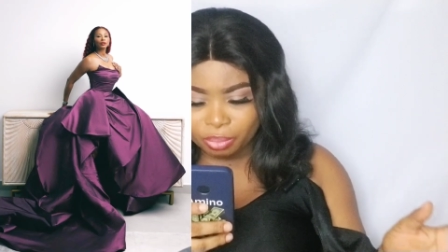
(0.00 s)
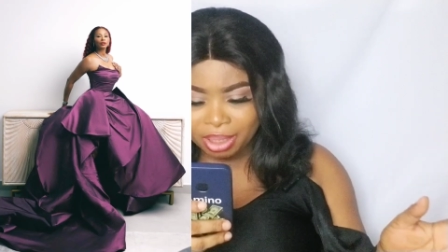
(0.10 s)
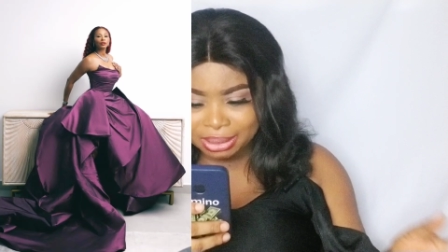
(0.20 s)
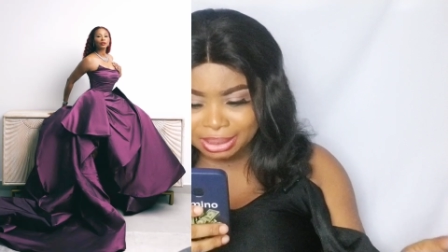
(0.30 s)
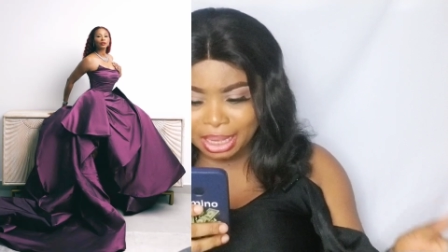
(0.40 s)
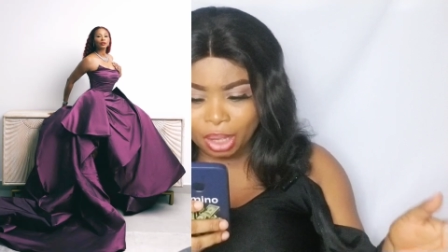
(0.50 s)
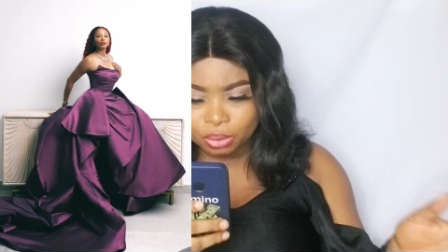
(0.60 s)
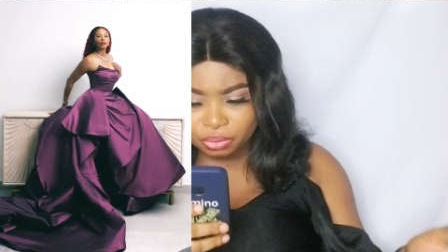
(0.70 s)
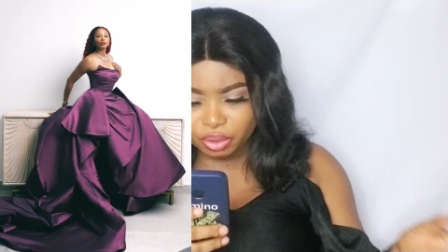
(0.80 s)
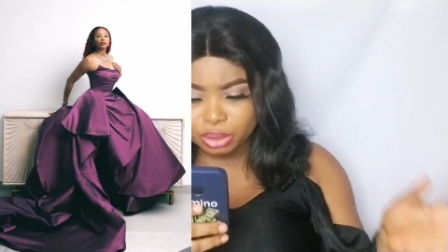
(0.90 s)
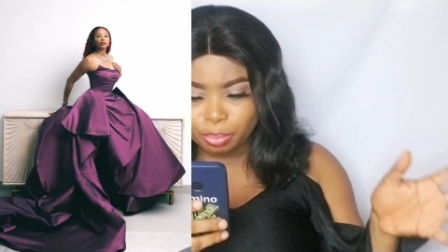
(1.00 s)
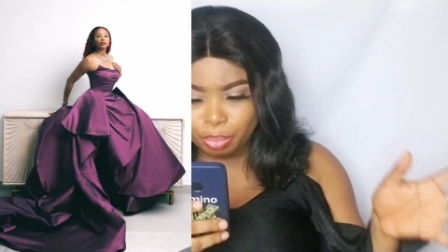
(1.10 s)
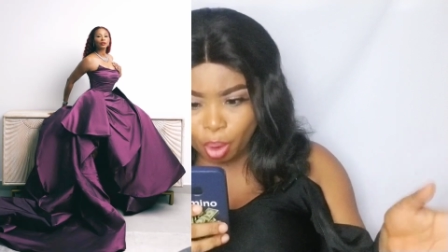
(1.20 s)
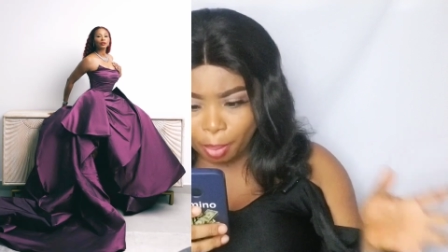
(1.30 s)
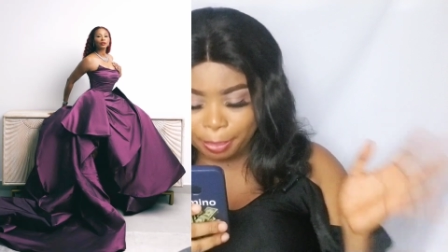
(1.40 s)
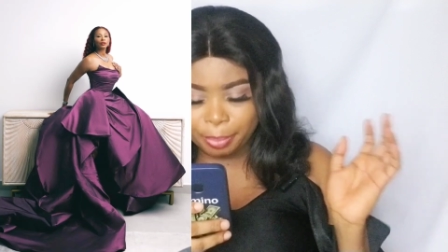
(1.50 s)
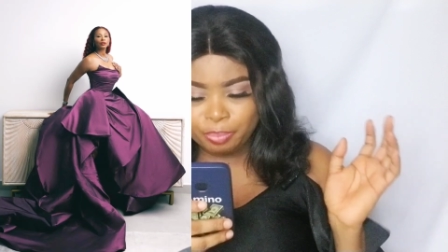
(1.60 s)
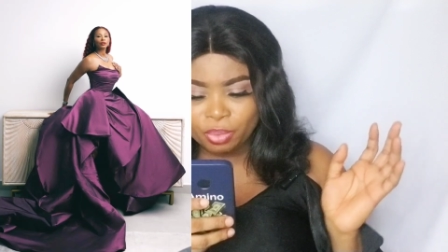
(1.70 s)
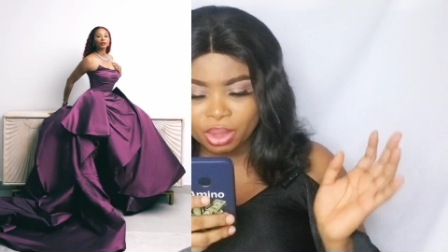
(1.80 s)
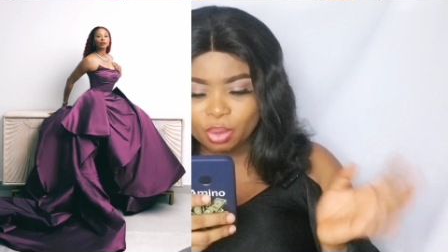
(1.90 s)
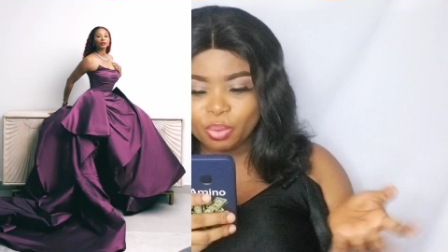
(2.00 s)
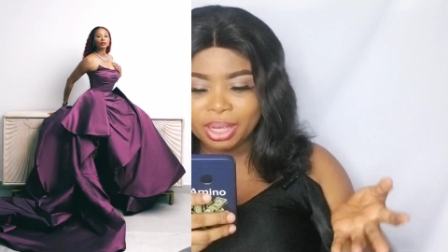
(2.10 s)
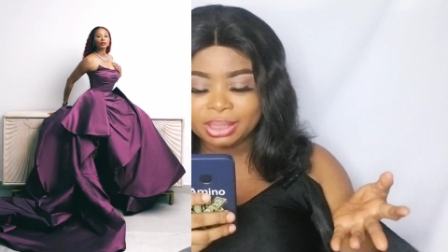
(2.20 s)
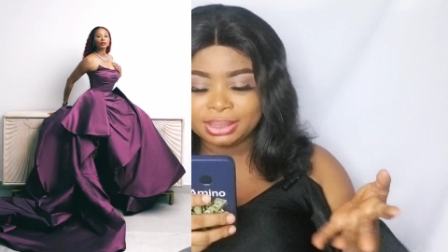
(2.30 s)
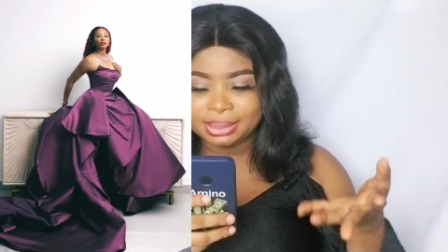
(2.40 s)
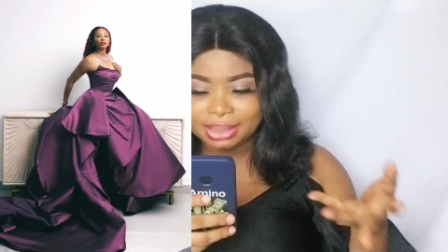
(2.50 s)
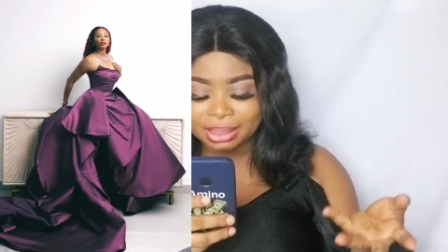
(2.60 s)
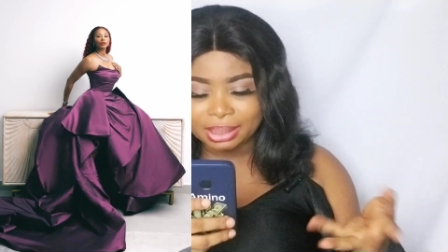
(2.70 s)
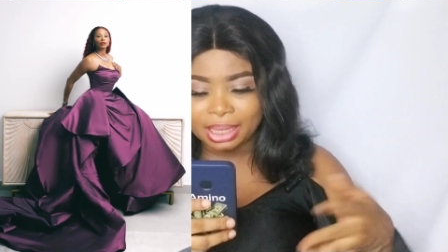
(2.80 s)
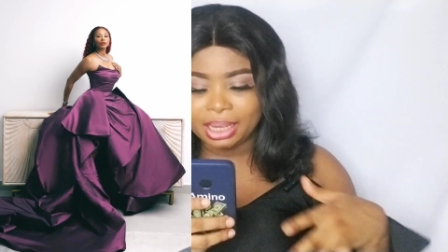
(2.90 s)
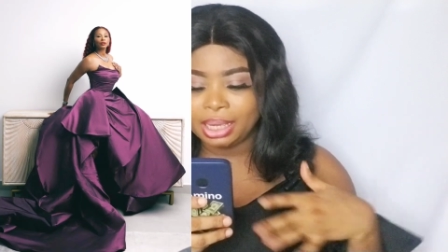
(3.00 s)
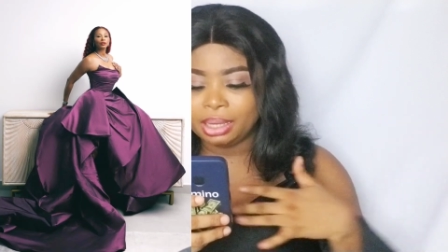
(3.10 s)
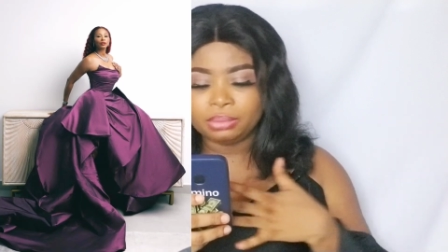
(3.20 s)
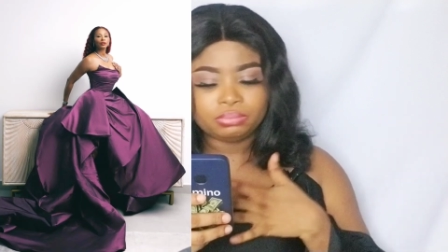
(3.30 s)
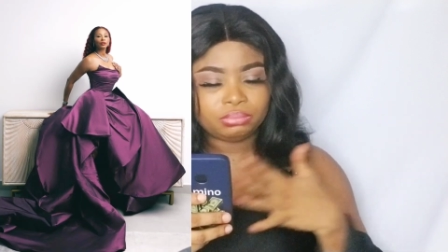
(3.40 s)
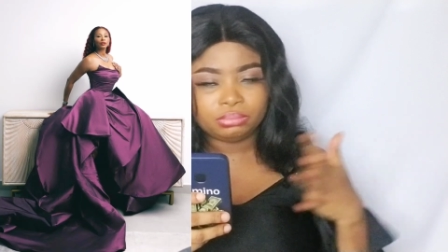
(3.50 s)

Makes the outfit pop. The way she styled her hair,